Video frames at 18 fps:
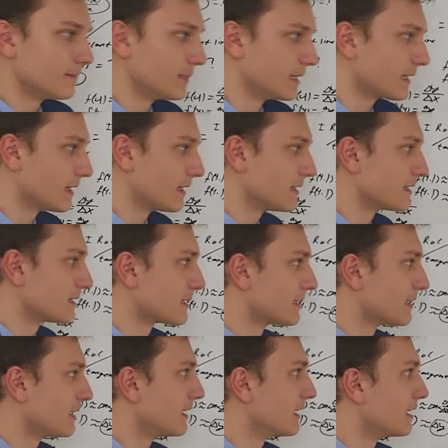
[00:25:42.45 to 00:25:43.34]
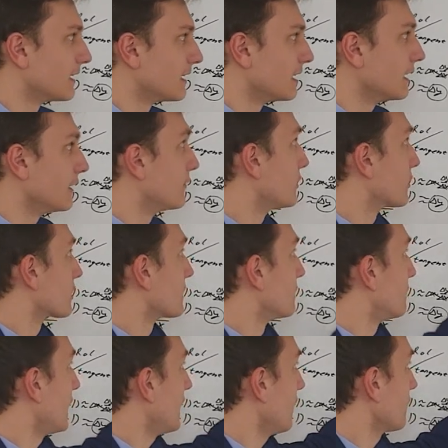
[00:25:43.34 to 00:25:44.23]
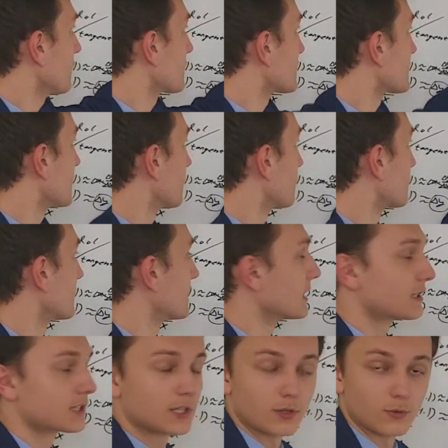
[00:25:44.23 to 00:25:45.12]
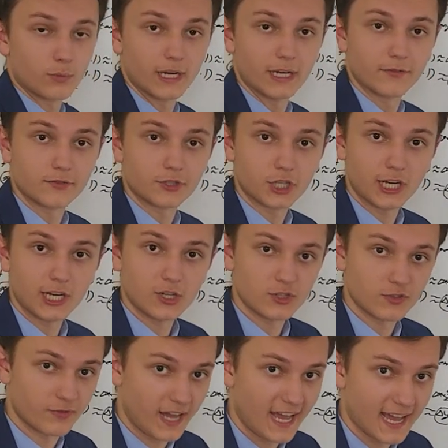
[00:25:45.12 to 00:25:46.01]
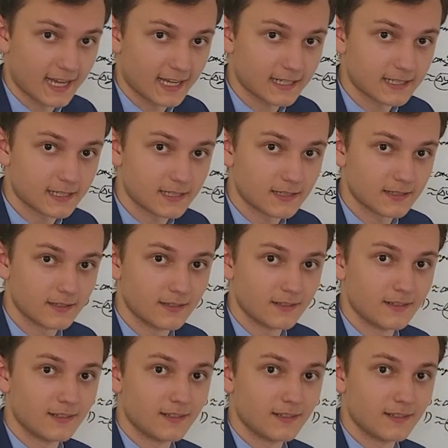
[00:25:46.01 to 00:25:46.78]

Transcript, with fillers: Because if you're comparing something to the rate of change of x,